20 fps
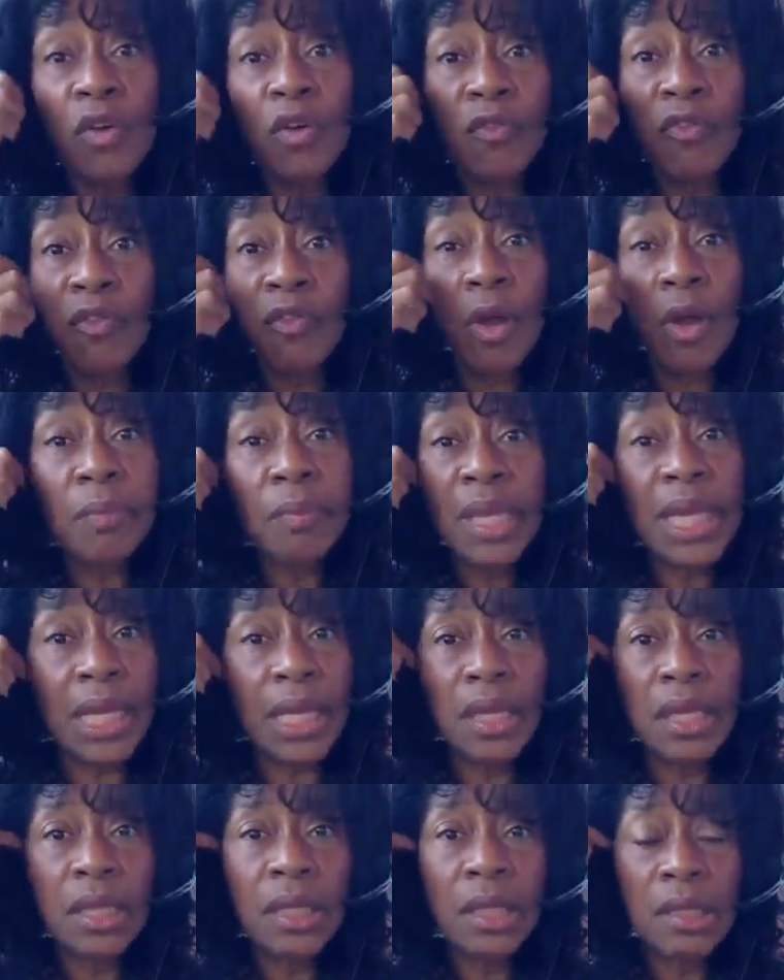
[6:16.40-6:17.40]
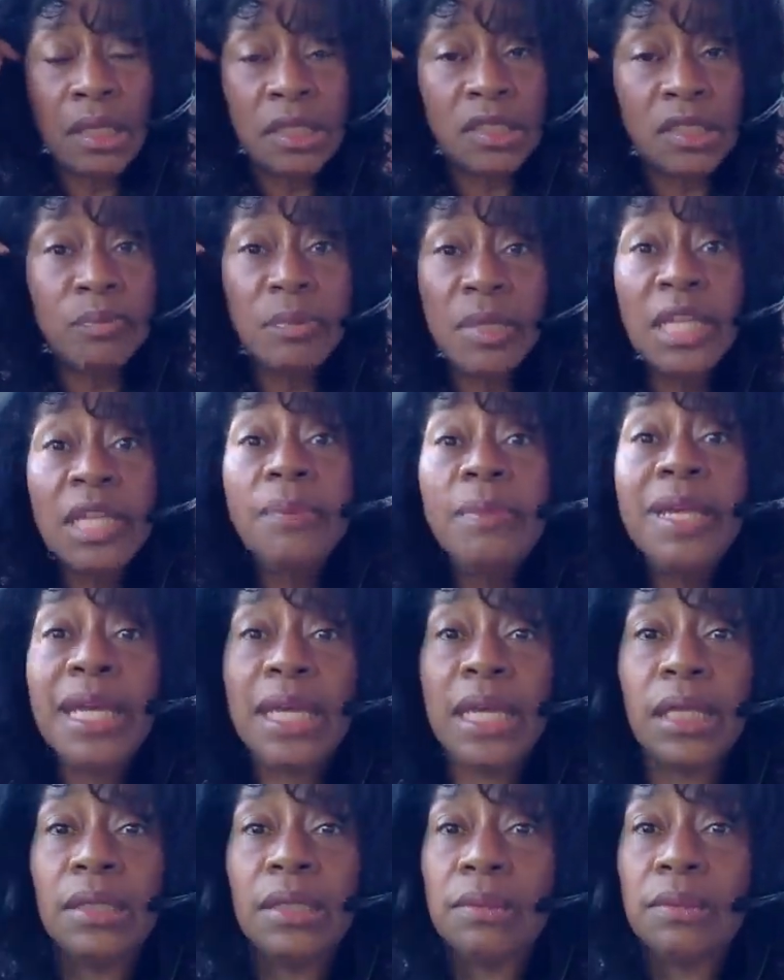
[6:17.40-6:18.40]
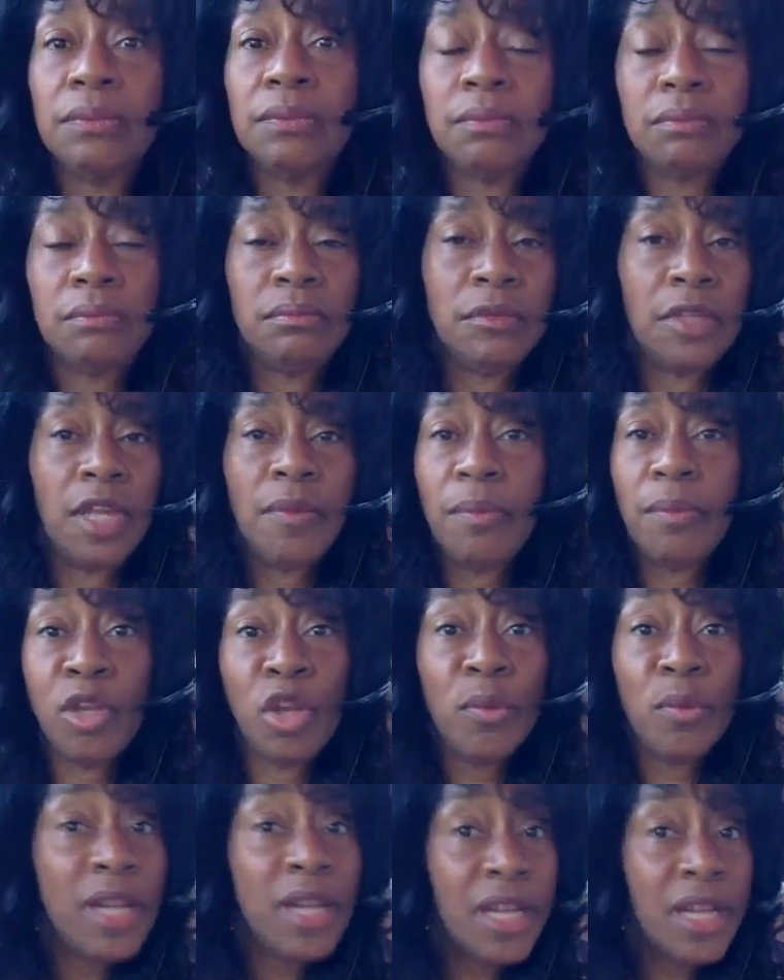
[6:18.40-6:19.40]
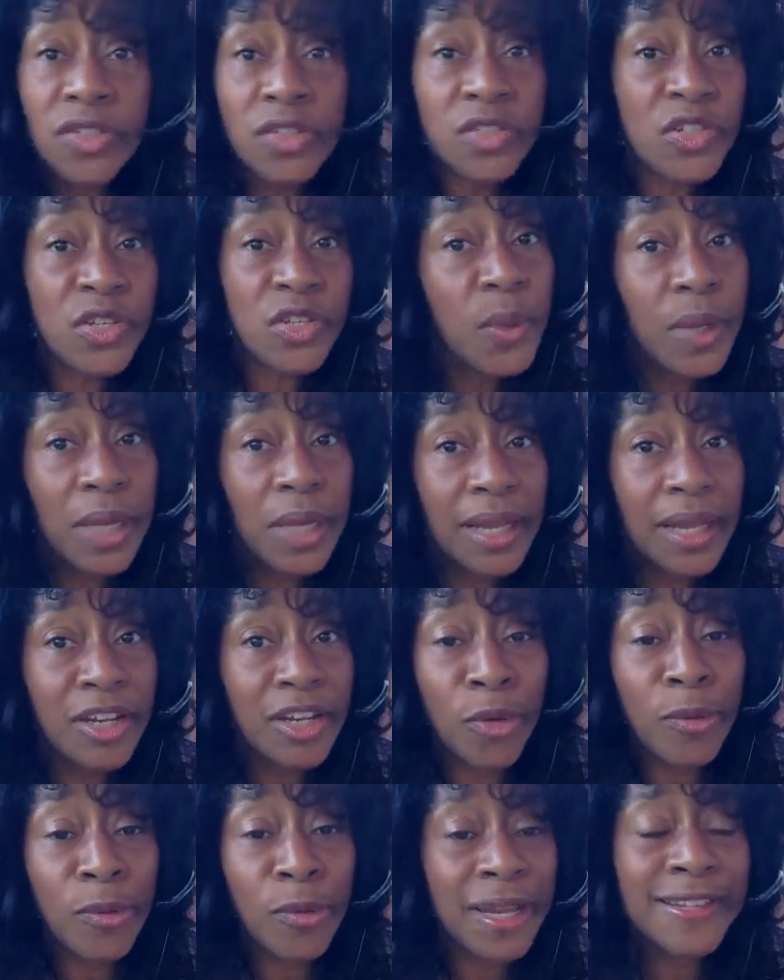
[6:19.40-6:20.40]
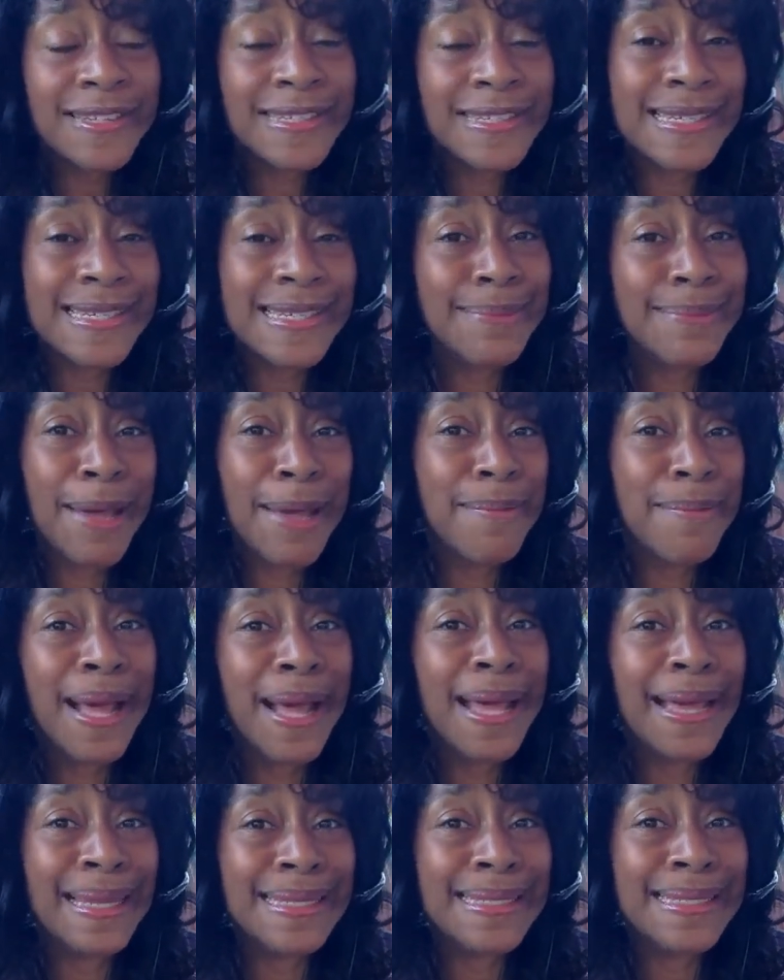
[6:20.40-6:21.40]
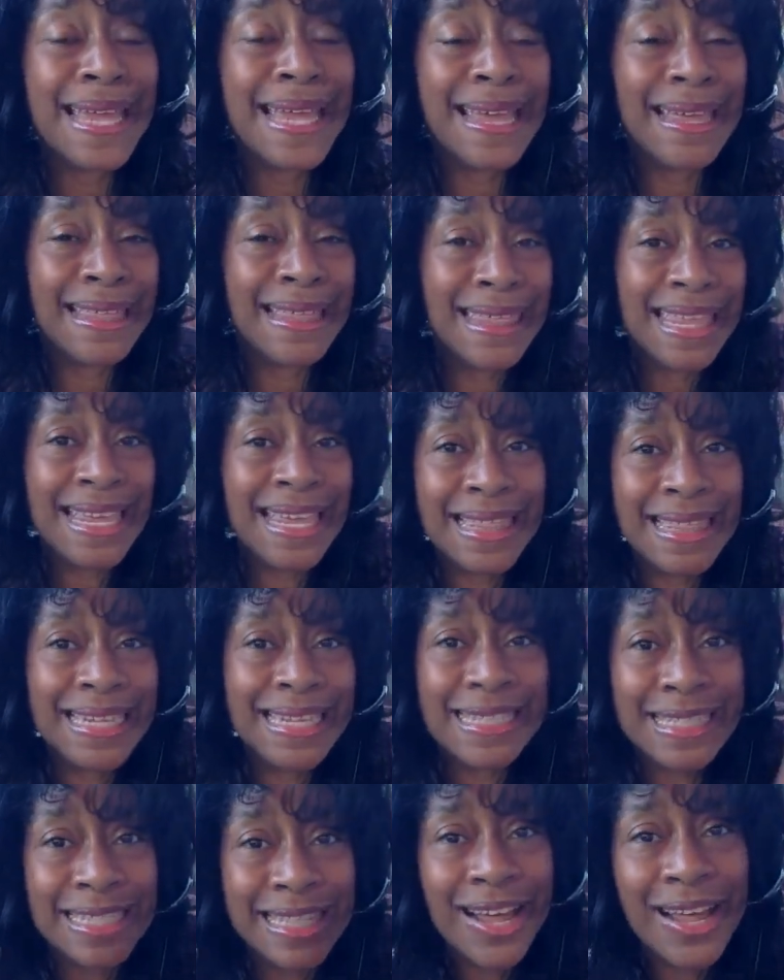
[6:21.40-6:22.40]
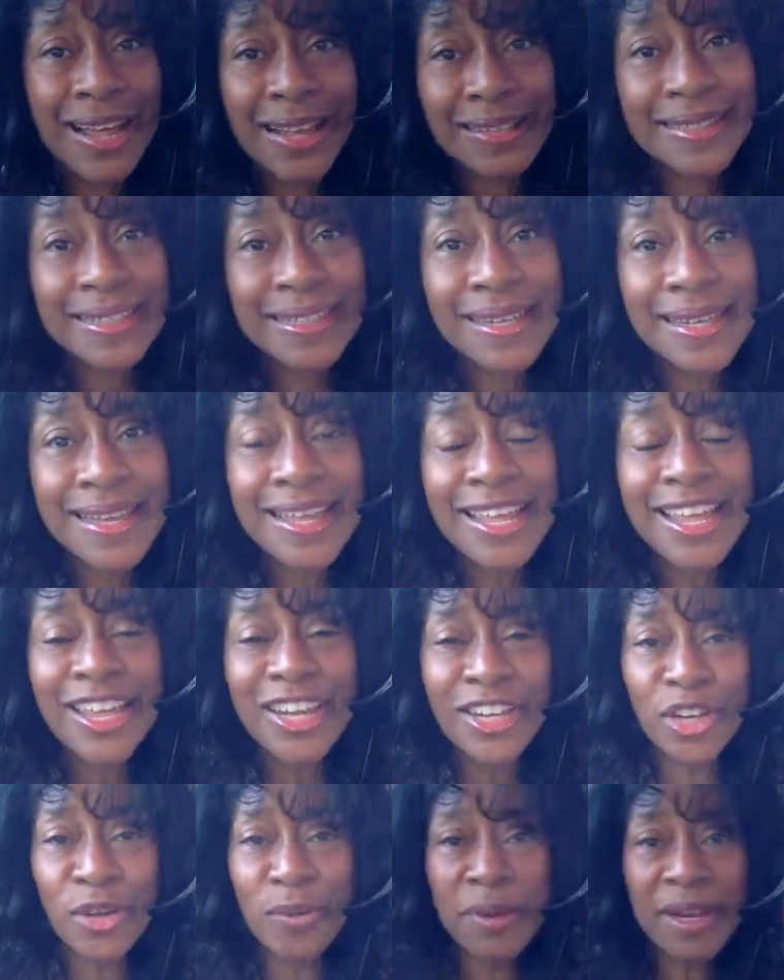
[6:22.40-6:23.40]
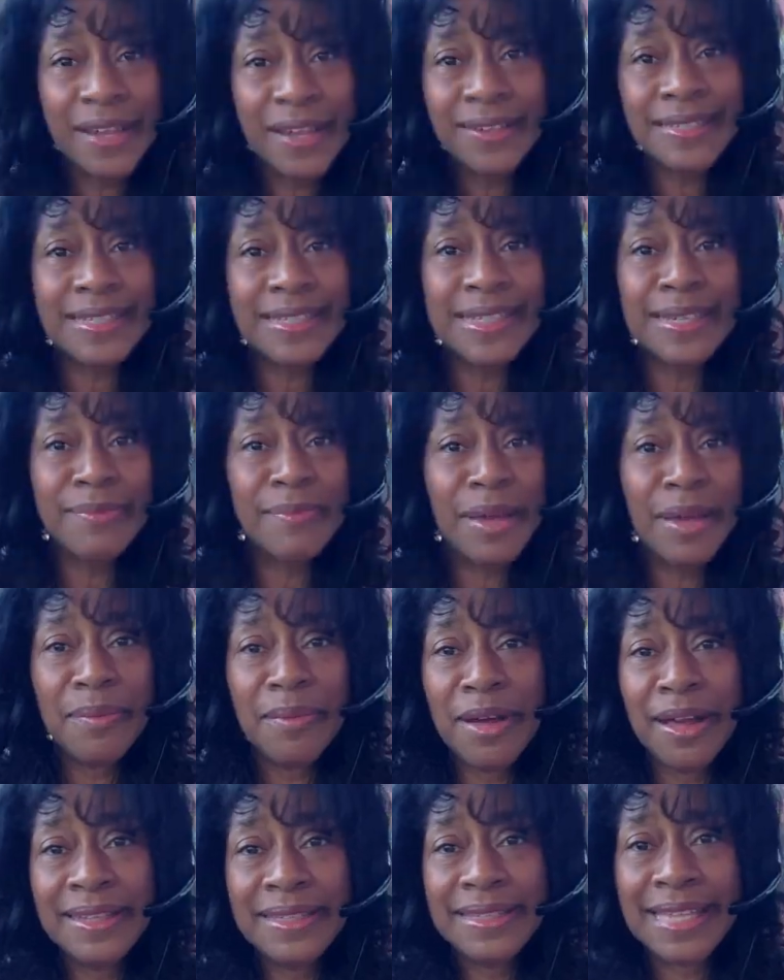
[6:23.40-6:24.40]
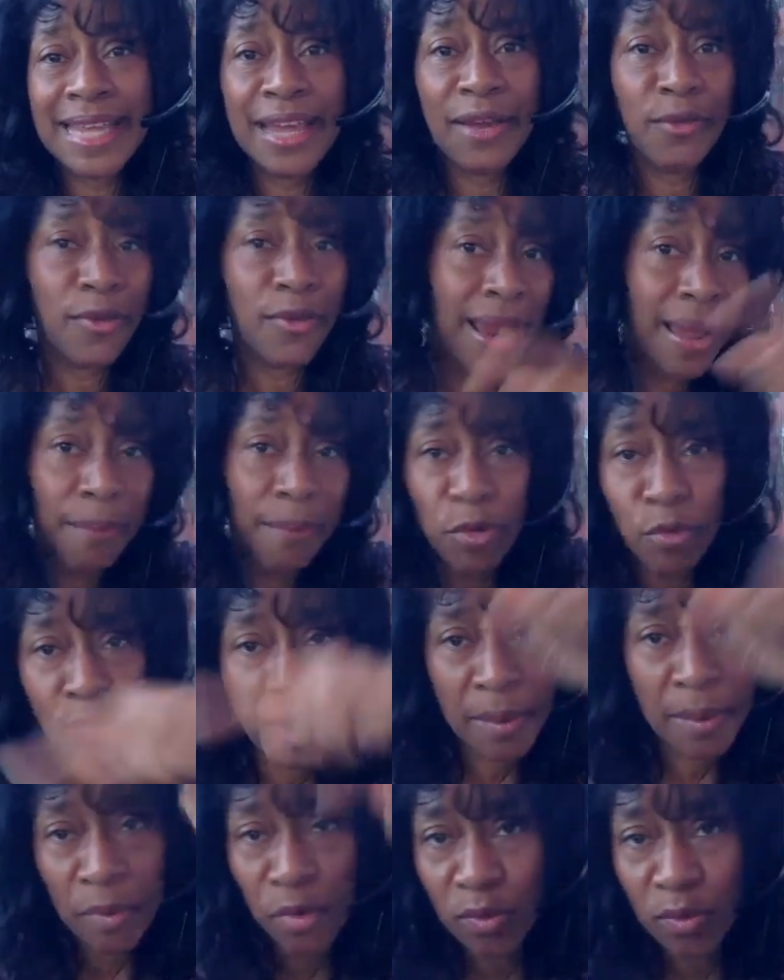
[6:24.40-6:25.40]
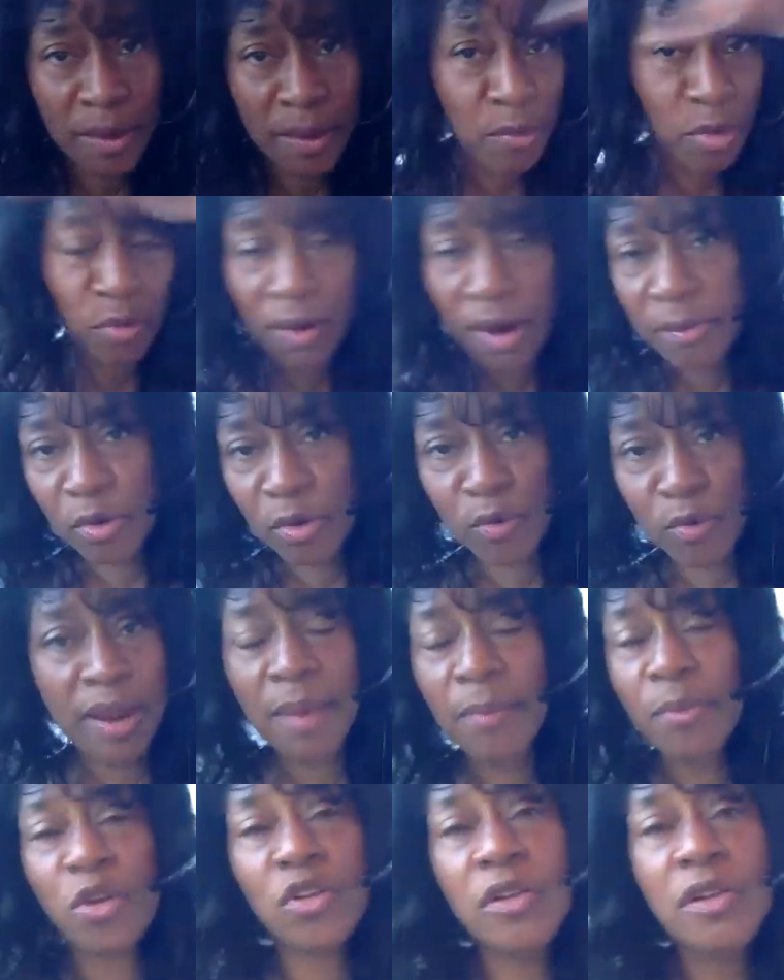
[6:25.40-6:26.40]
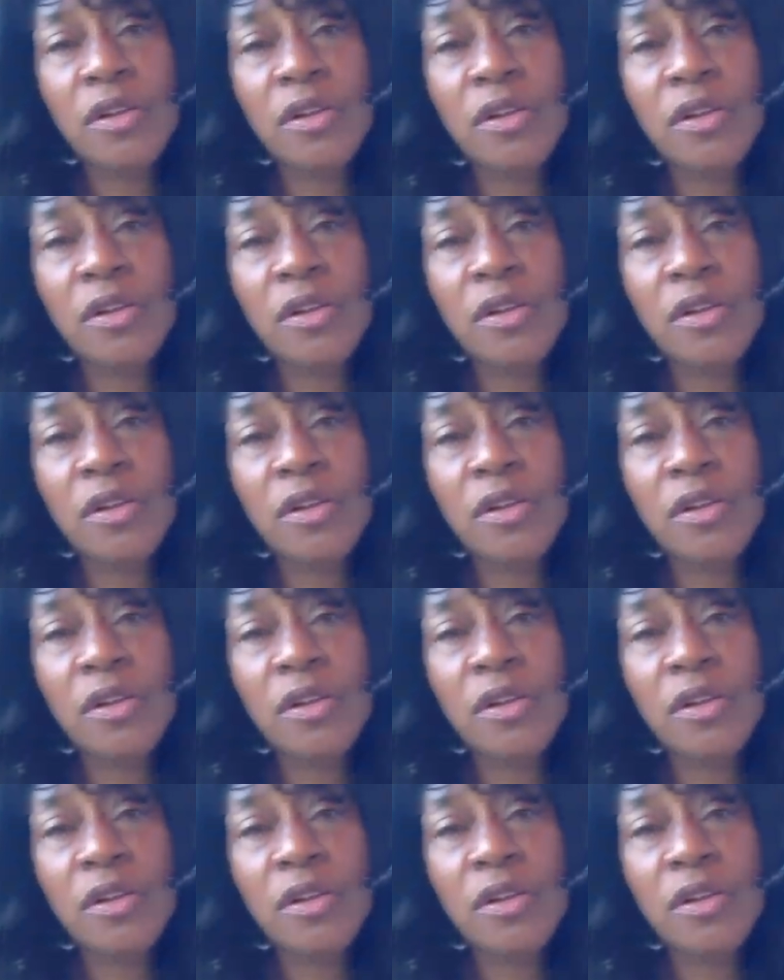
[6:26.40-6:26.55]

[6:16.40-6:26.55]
from me. It's me to me. Nobody else is doing it. Nobody else is in my mind saying, think these thoughts. Nobody else is in my mind saying, ramble, ramble, ramble, ramble, ramble.